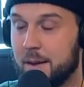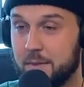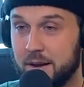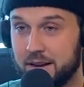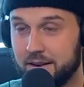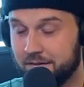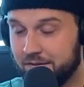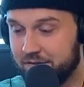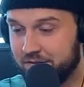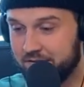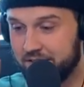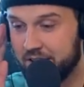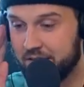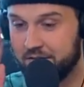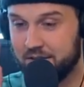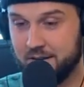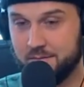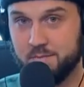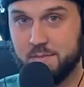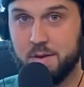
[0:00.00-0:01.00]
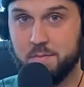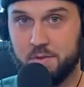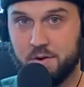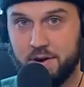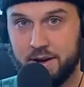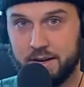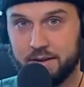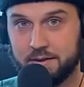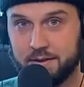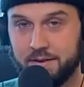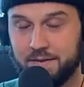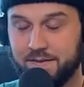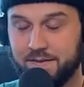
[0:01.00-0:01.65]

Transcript: mean, vivid memories